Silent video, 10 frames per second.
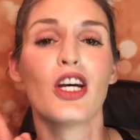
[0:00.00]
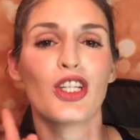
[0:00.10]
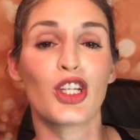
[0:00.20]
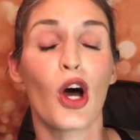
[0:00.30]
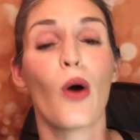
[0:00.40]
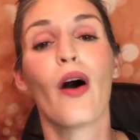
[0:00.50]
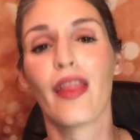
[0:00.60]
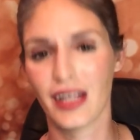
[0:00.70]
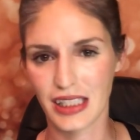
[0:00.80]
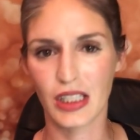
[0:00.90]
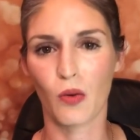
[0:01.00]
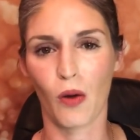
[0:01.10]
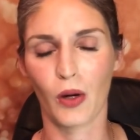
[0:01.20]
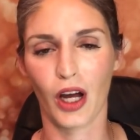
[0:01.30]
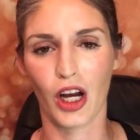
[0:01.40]
So this is
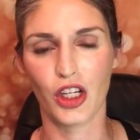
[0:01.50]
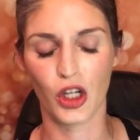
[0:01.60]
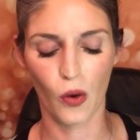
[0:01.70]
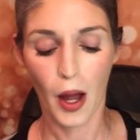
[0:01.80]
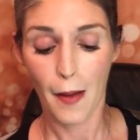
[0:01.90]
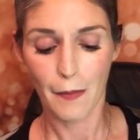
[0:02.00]
what we're gonna do.